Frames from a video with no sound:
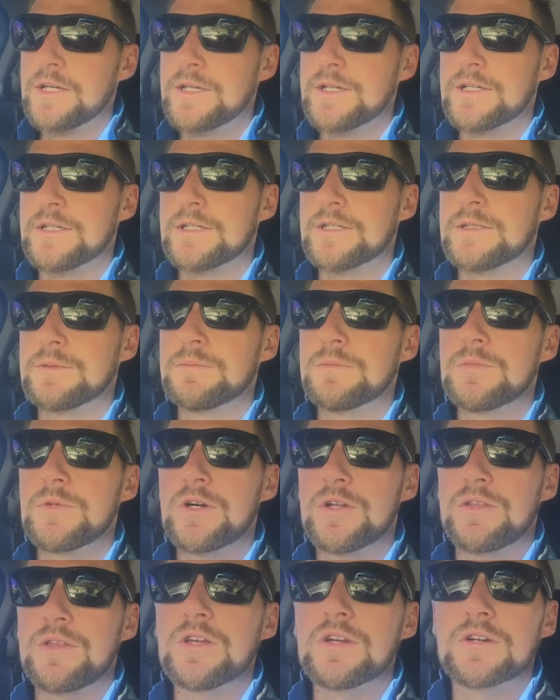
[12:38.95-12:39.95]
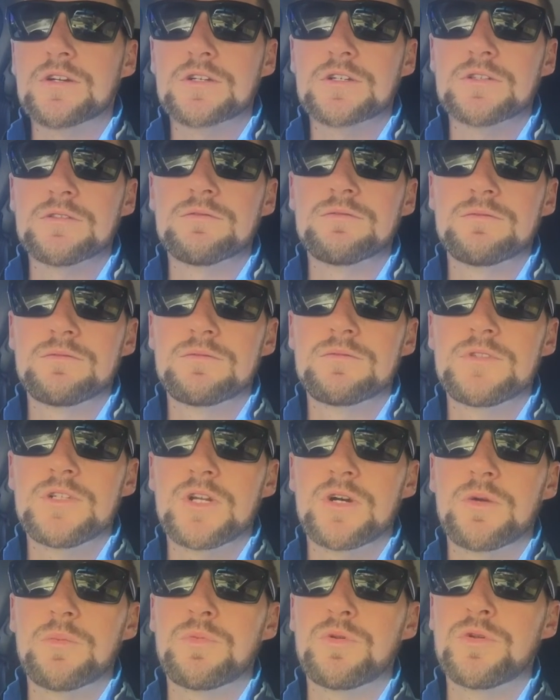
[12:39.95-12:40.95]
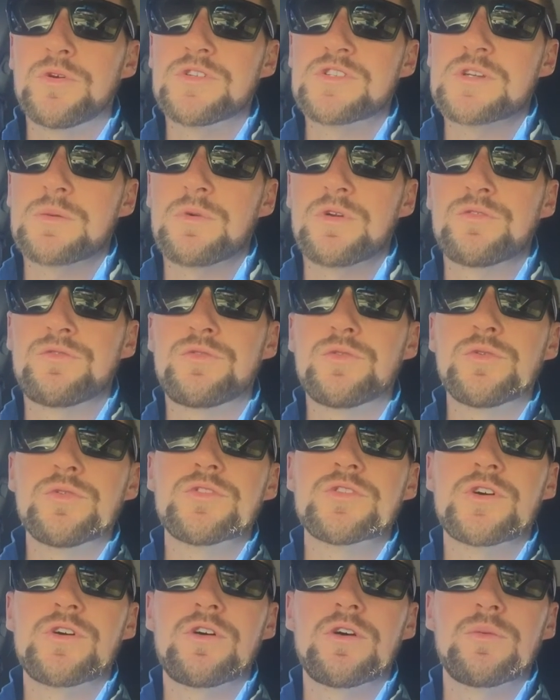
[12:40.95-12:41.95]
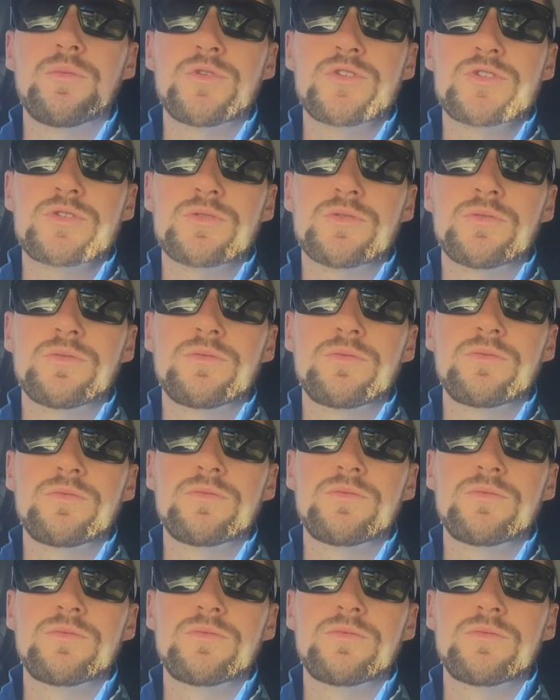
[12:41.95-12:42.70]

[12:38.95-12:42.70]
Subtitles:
I think I can, employ someone full time, which will